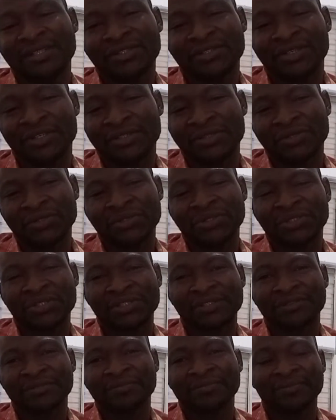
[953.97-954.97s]

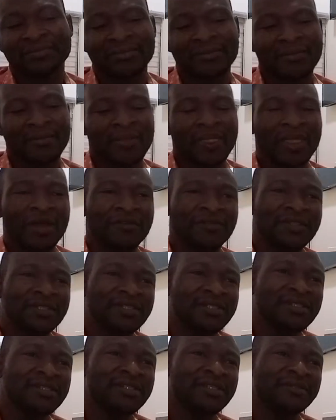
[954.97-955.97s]
resolution of the
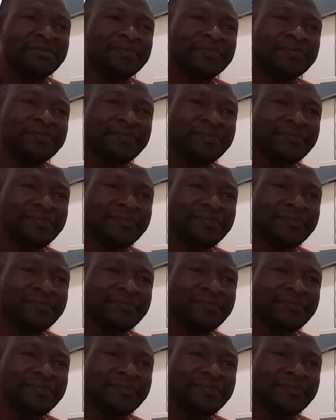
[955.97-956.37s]
system.